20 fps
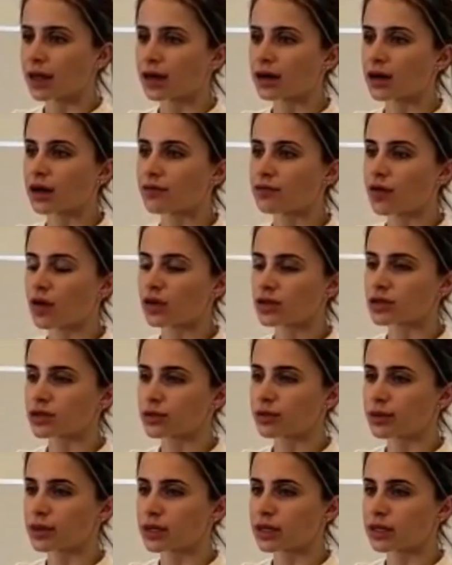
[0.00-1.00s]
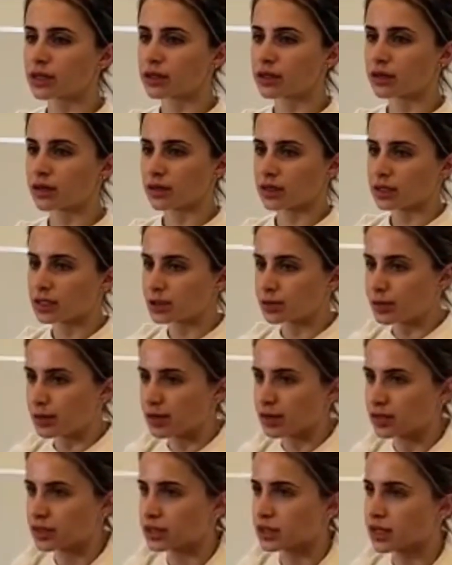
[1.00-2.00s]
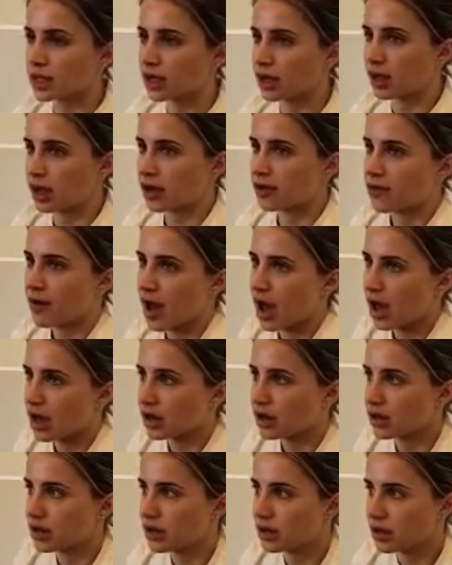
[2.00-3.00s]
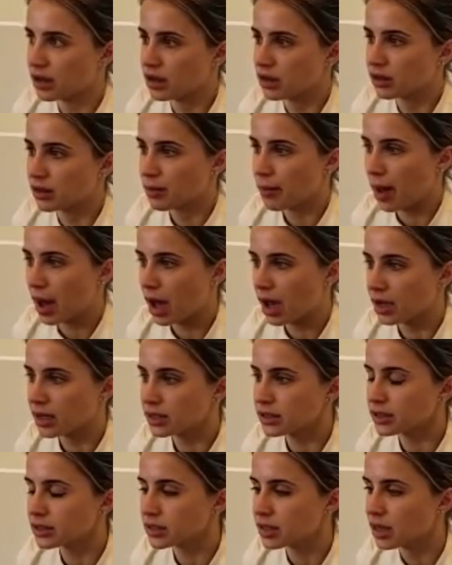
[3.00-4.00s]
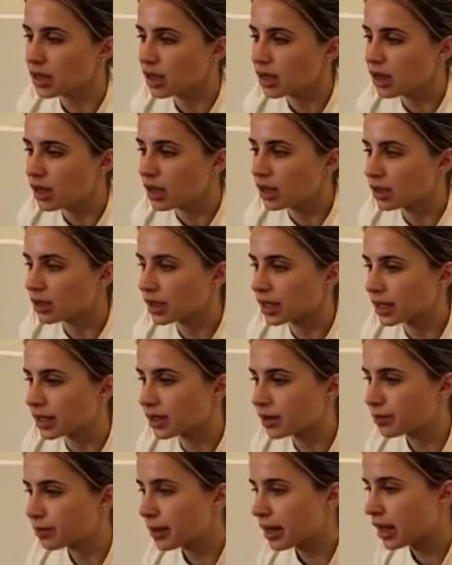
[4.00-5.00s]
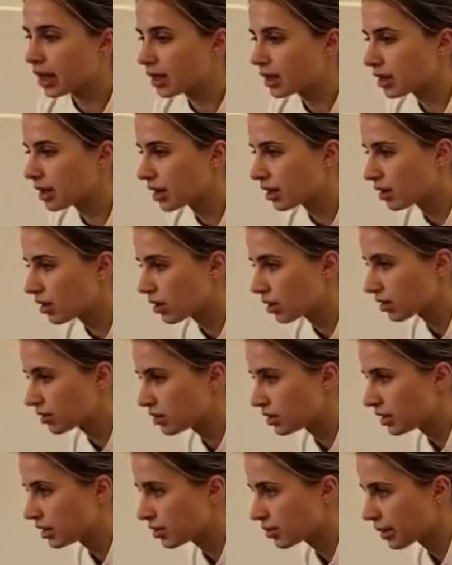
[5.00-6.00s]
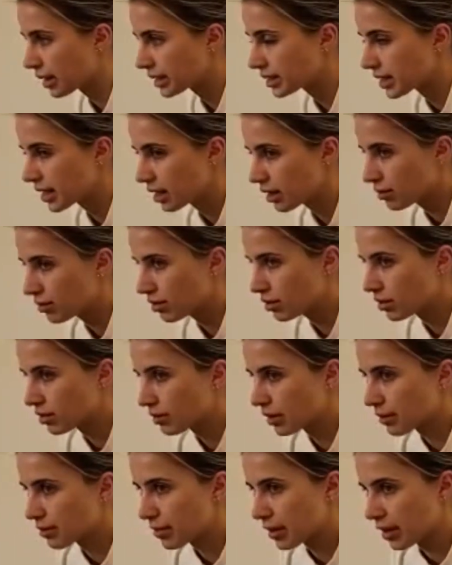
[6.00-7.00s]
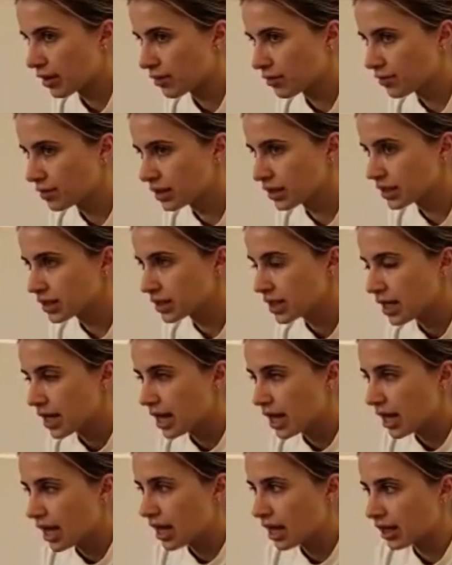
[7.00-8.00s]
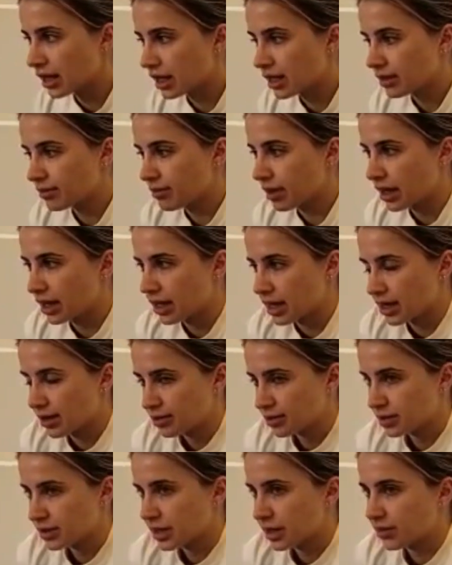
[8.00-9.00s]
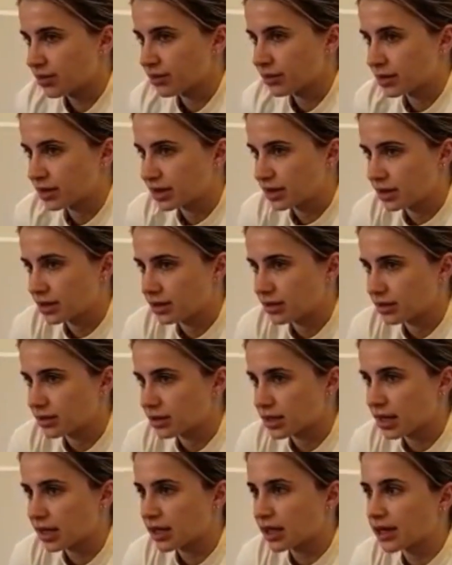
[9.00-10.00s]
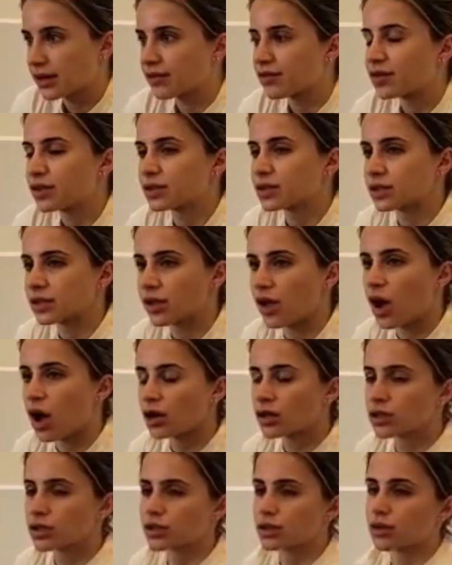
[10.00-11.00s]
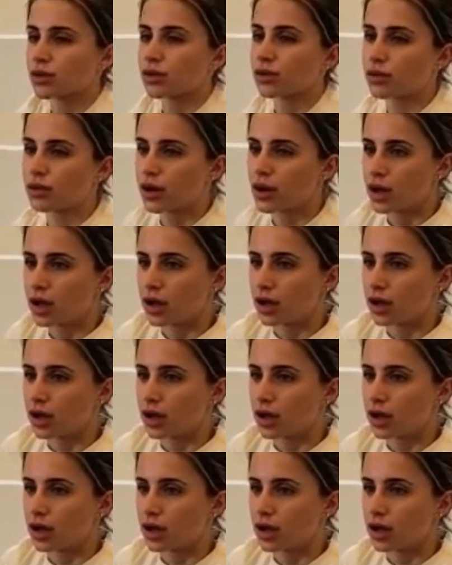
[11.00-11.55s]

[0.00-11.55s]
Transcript: And I've also been experiencing, I've had it in the past, like a pain near my tailbone my pelvis, and then my hips get really tight, like it feels locked. So